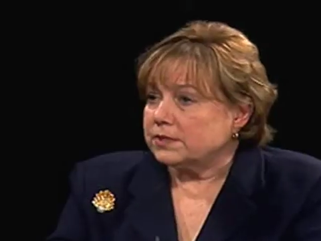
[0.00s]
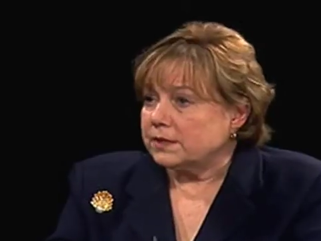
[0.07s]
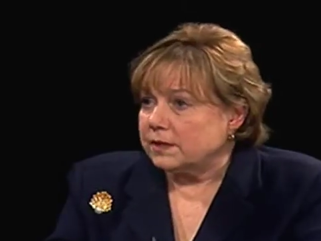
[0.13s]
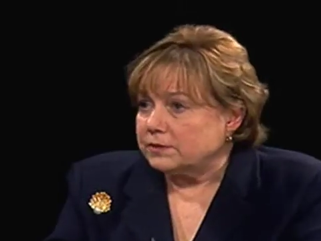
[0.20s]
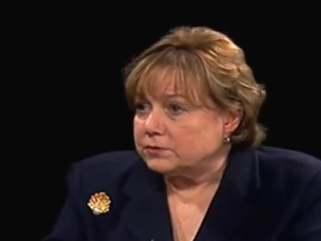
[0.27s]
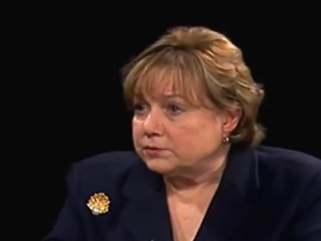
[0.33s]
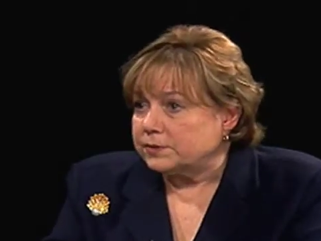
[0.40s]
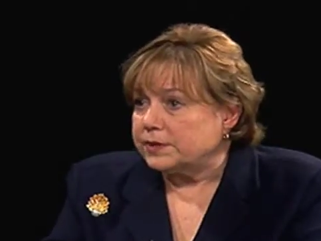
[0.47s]
the
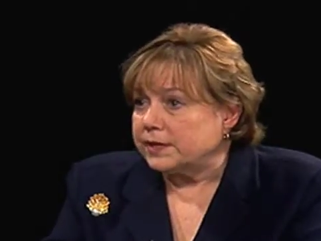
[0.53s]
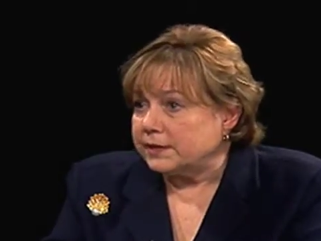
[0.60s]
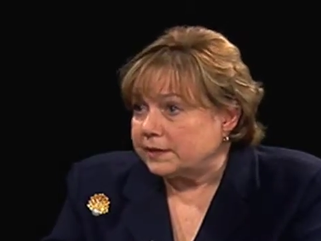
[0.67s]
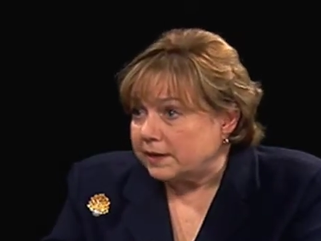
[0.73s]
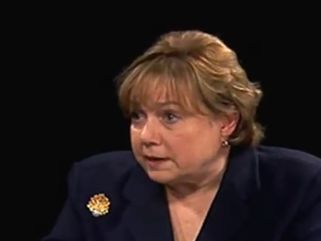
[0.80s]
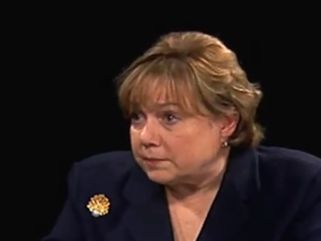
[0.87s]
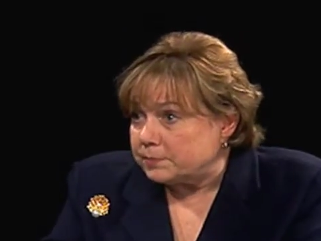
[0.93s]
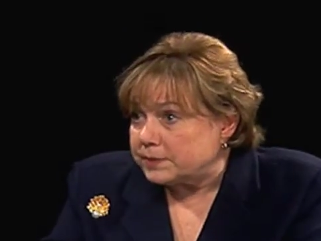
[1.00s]
country can
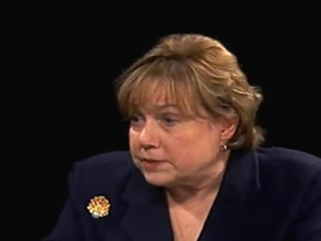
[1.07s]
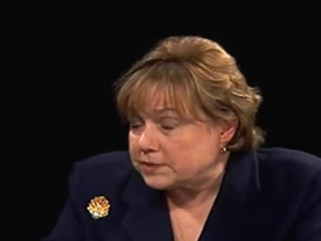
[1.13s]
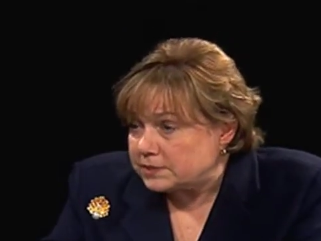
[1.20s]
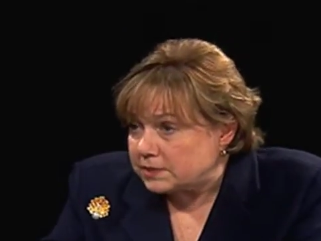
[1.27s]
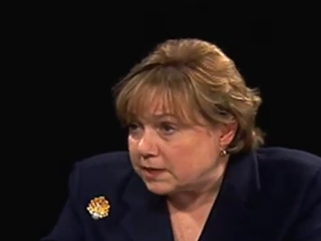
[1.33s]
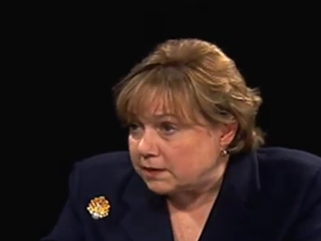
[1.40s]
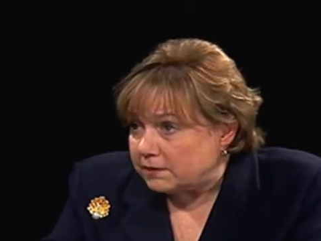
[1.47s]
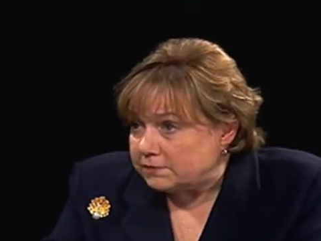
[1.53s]
help
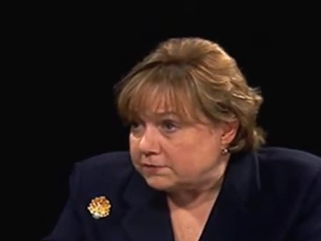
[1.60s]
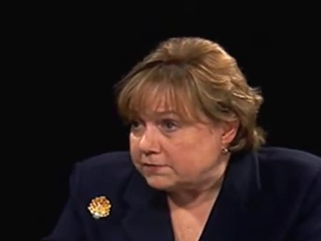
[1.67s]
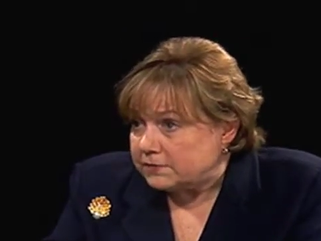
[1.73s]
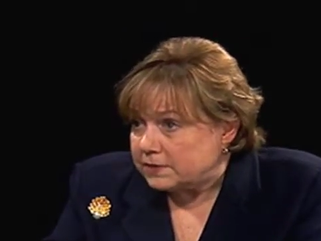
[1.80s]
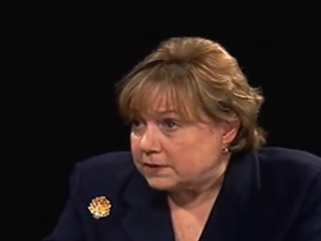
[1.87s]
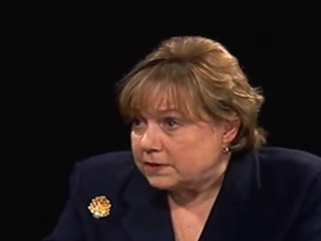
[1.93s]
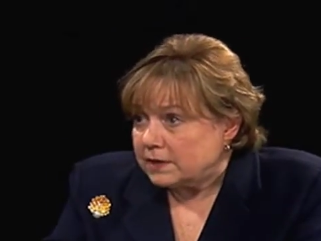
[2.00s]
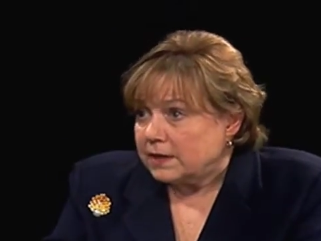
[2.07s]
itself
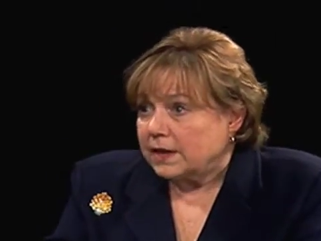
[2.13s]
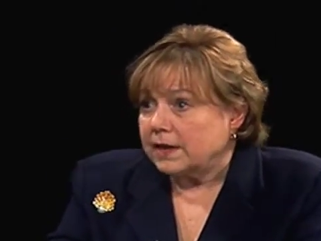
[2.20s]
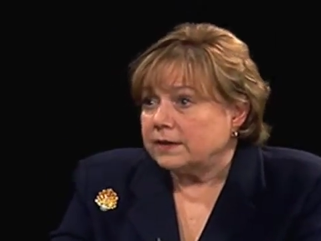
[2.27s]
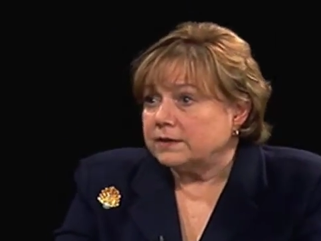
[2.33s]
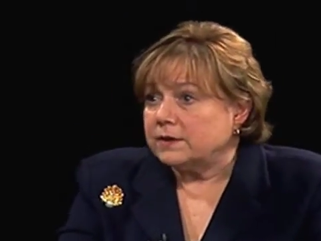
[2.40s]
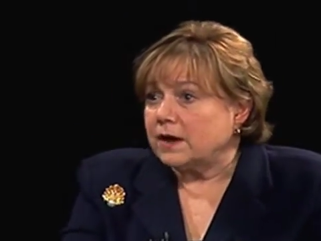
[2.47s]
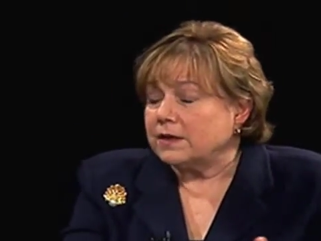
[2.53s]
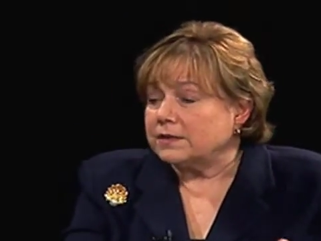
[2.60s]

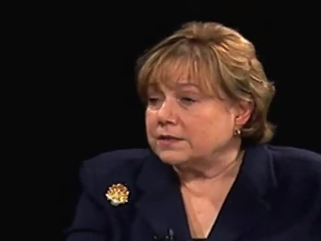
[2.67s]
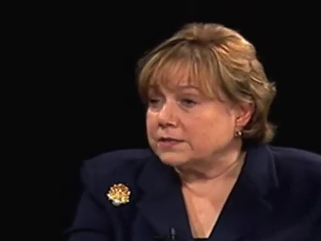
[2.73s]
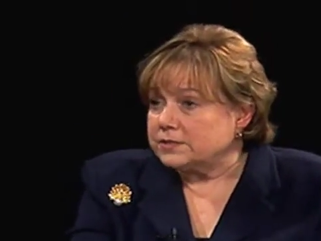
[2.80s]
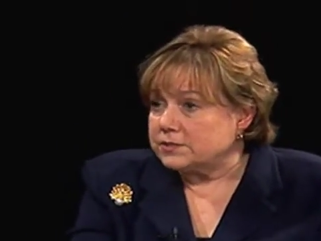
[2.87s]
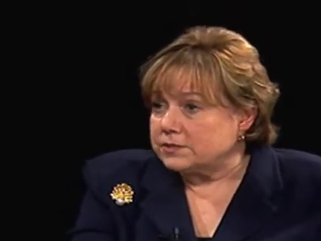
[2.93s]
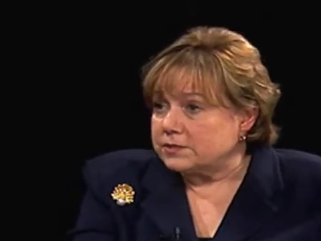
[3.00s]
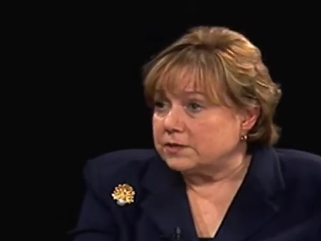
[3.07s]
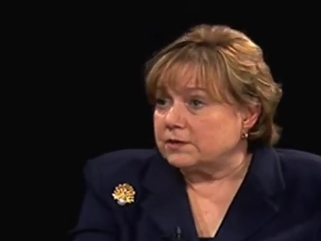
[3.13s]
and not
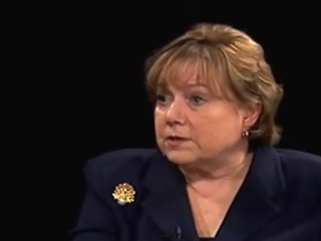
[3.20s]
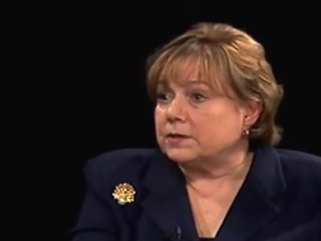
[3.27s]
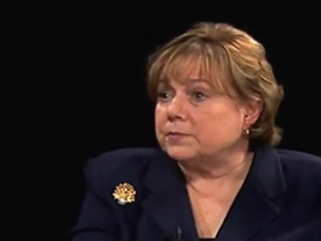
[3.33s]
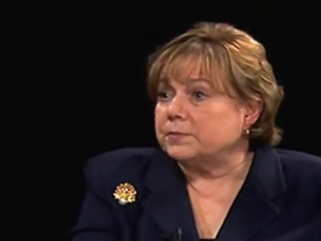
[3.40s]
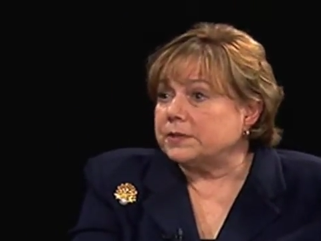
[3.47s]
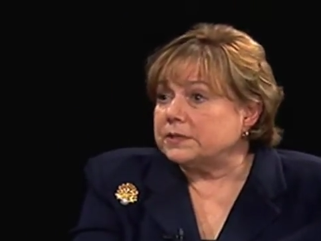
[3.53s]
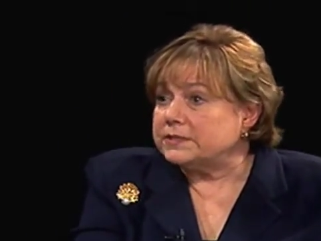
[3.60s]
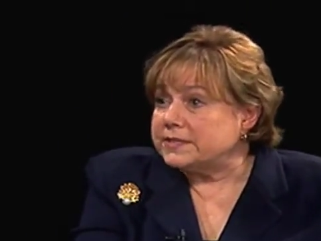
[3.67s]
necessarily
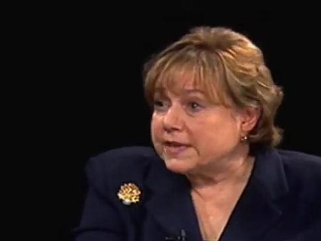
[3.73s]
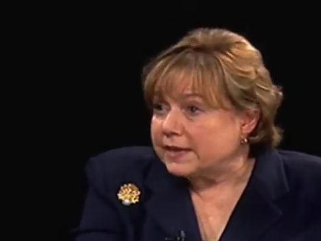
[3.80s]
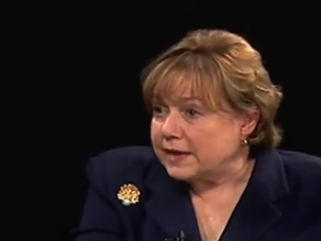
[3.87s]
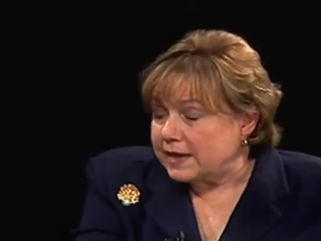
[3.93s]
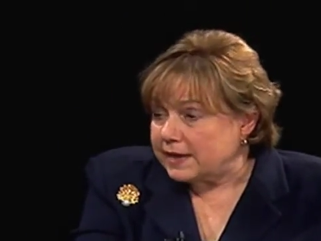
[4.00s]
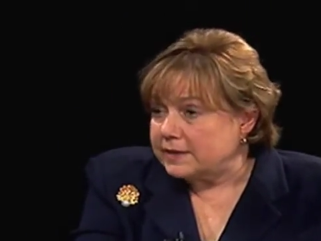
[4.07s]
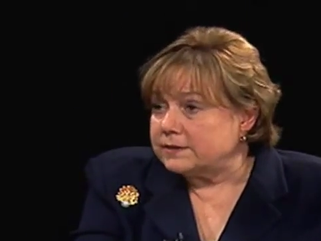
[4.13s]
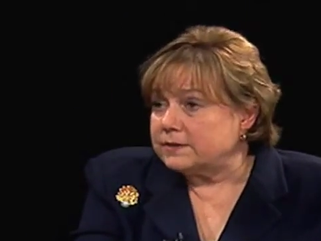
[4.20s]
be
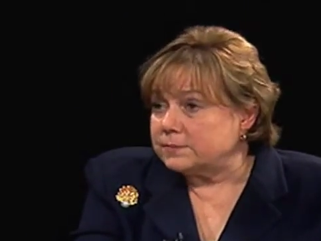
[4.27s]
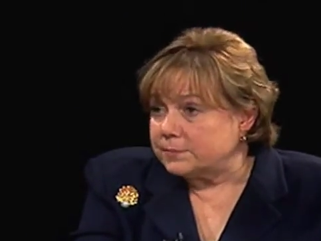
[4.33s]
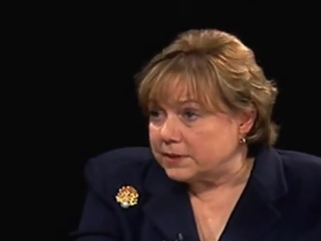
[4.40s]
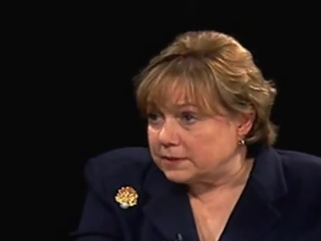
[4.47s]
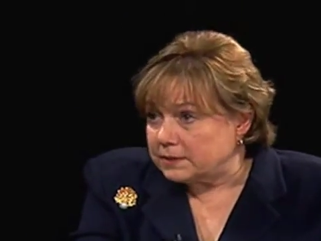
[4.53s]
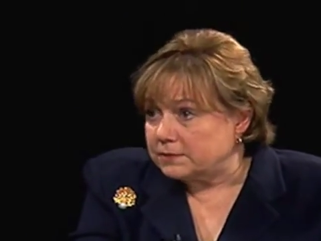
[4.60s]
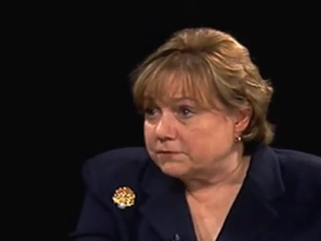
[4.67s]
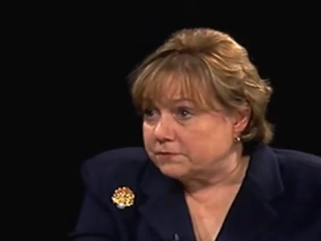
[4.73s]
aid
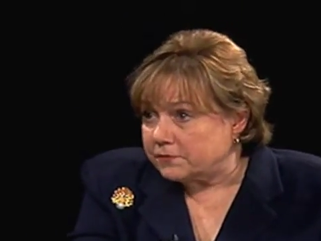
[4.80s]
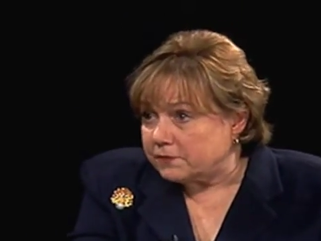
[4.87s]
dependent